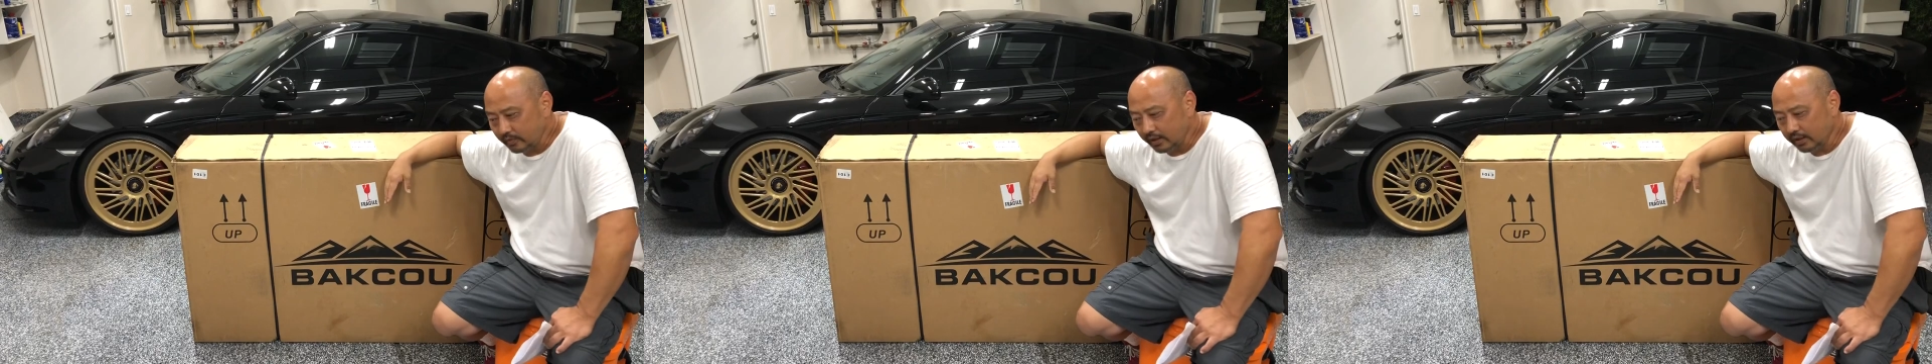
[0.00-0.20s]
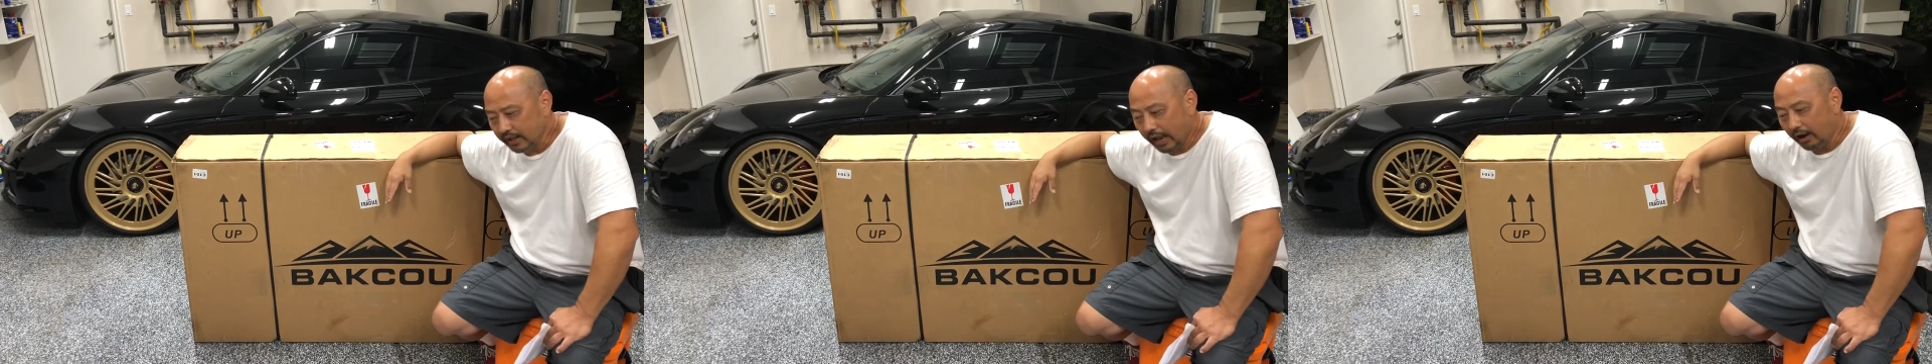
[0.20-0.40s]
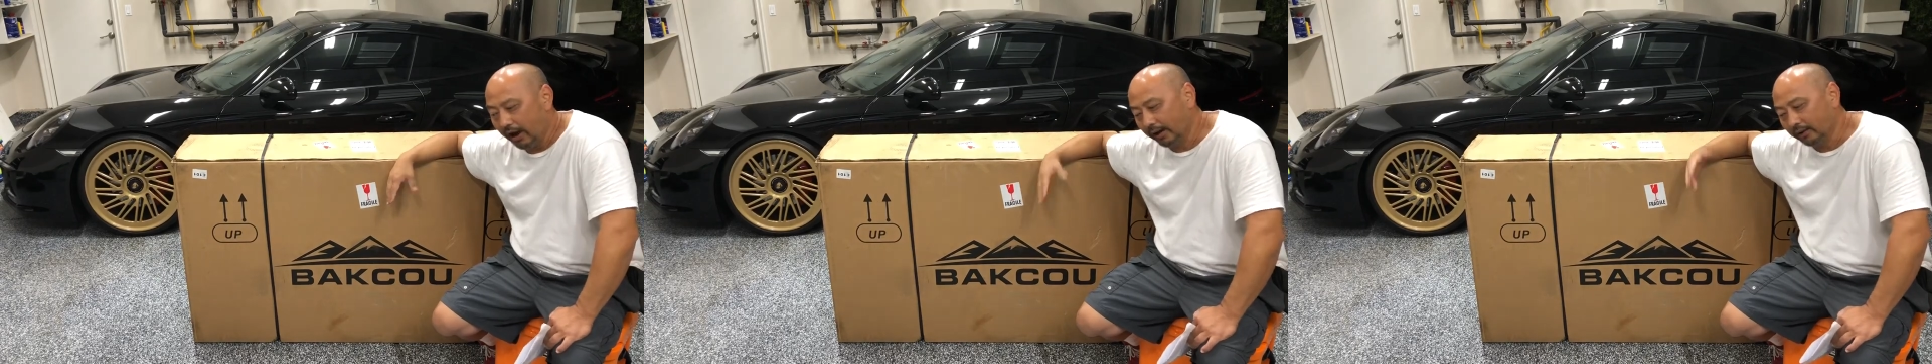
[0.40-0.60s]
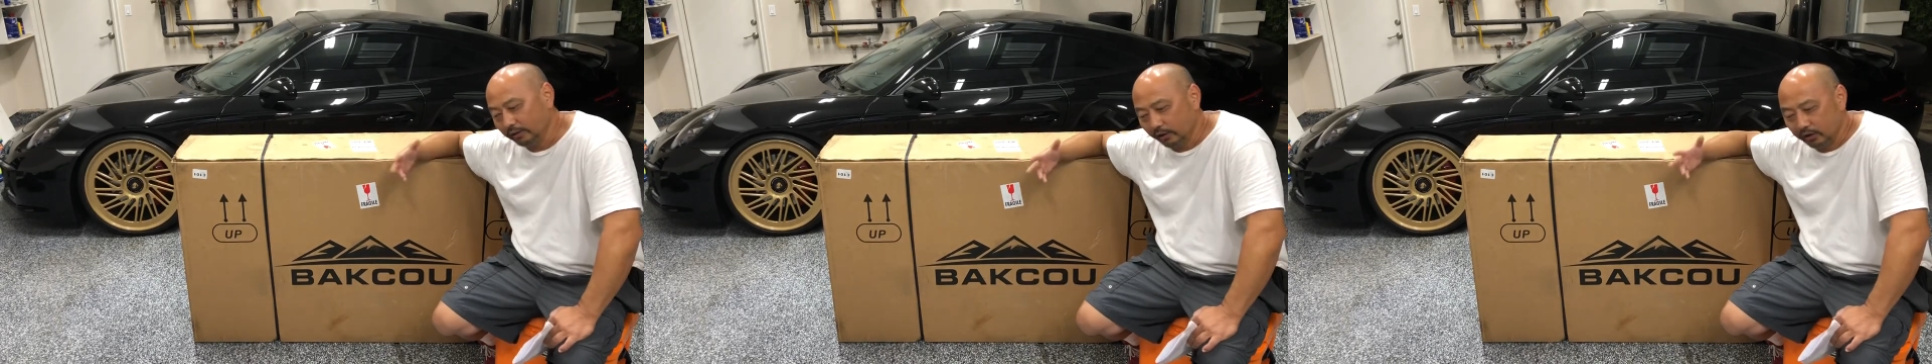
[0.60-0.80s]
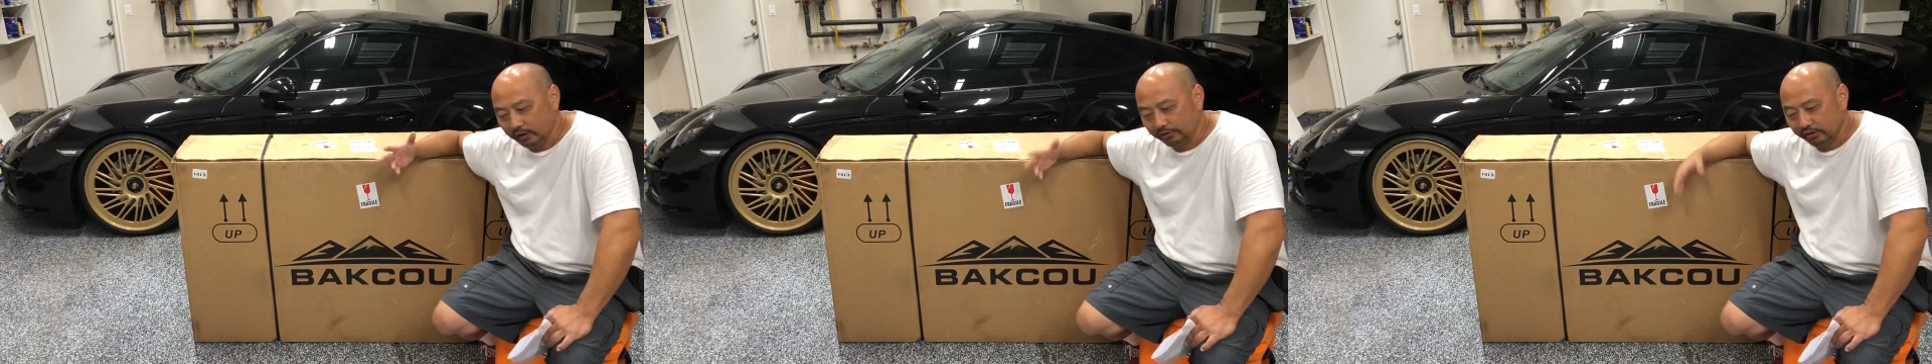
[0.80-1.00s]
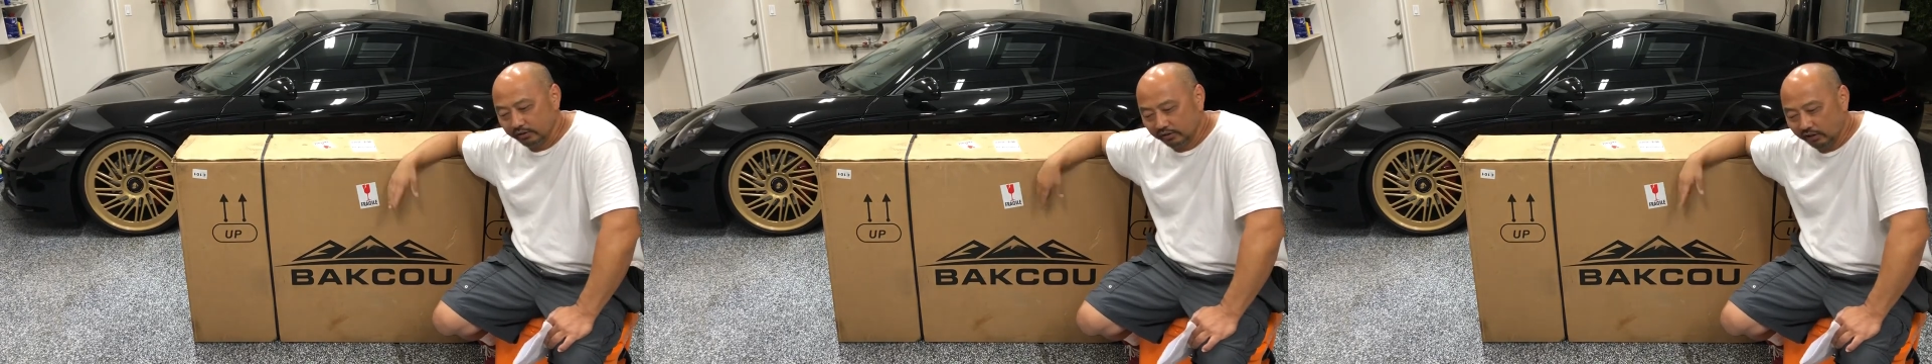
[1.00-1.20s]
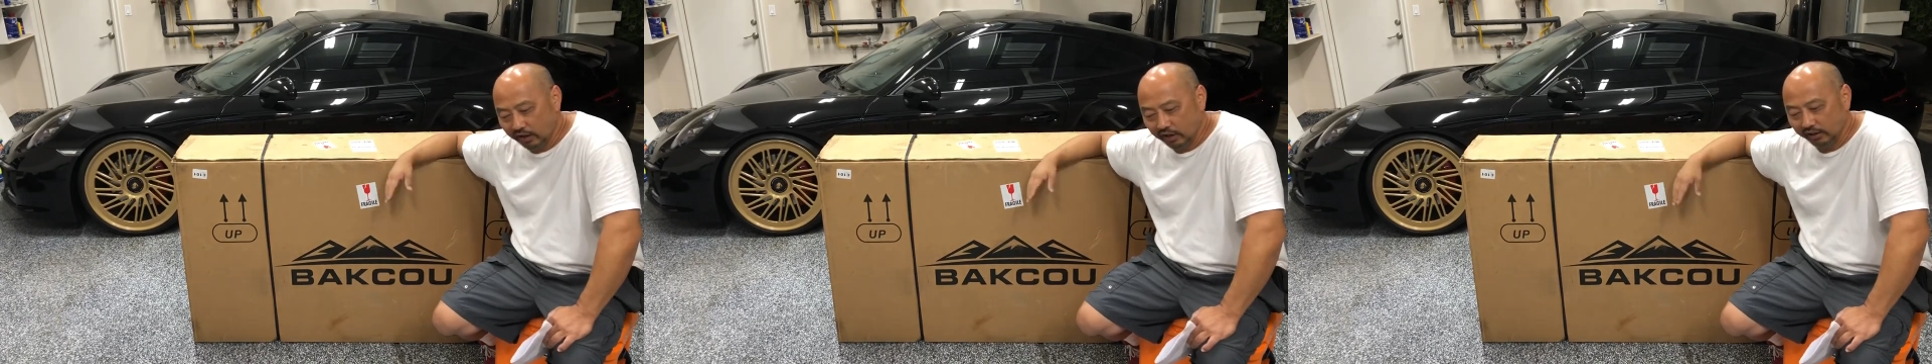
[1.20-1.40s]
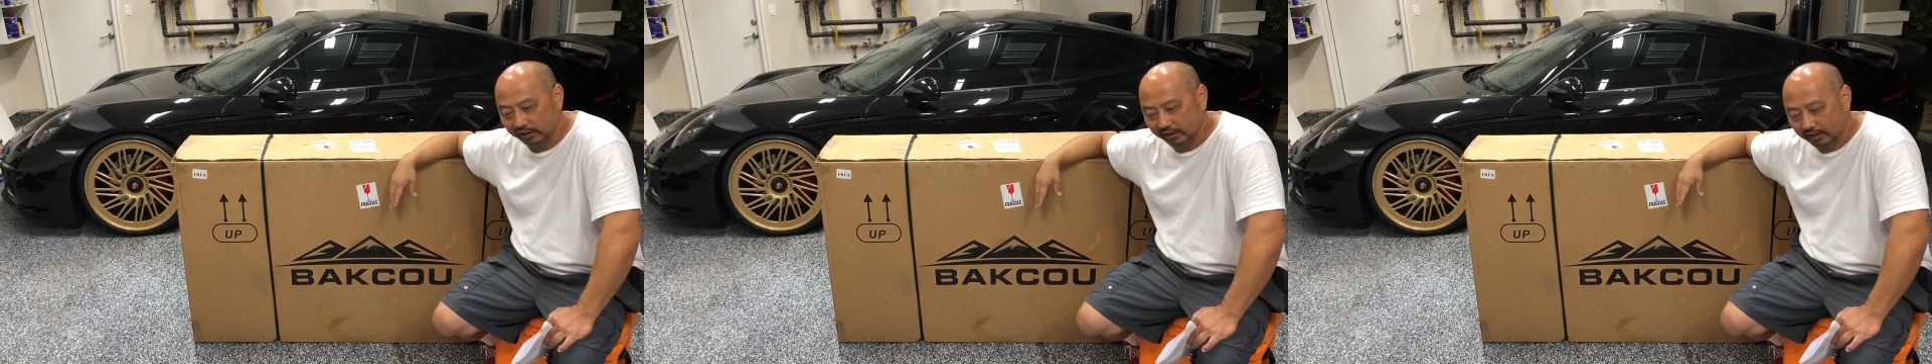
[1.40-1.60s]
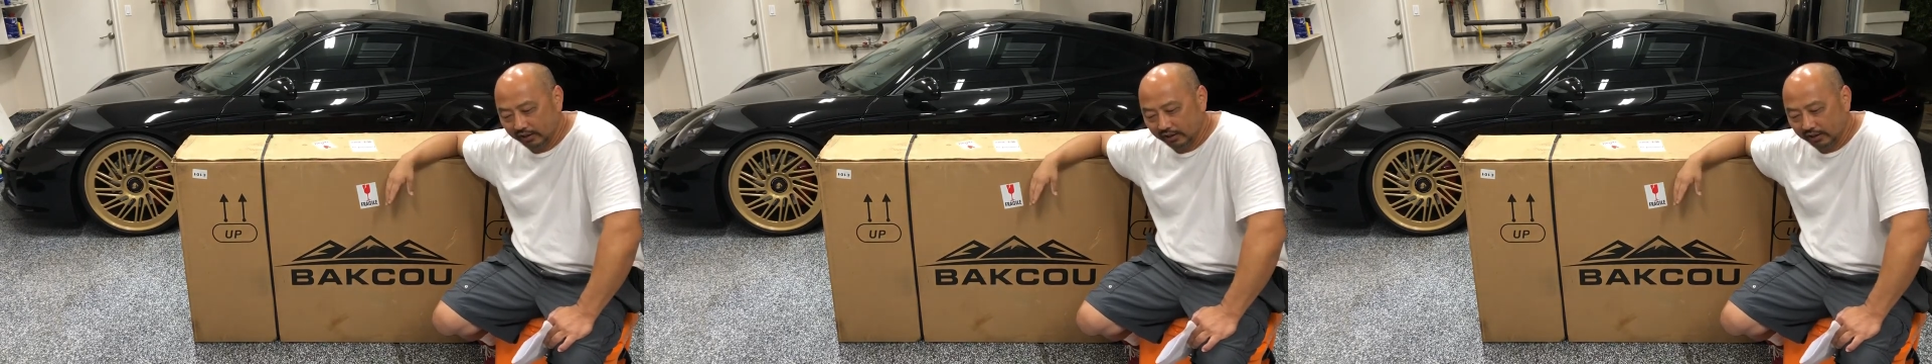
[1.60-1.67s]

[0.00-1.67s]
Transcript: Now I don't know if you're hauling